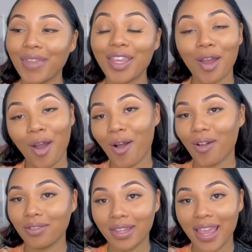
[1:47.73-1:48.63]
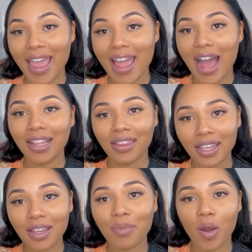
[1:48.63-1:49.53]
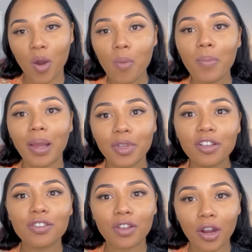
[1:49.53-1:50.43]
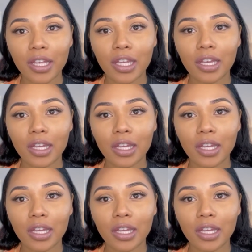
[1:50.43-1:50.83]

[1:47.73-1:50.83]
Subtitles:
Y'all, I think my home might be starting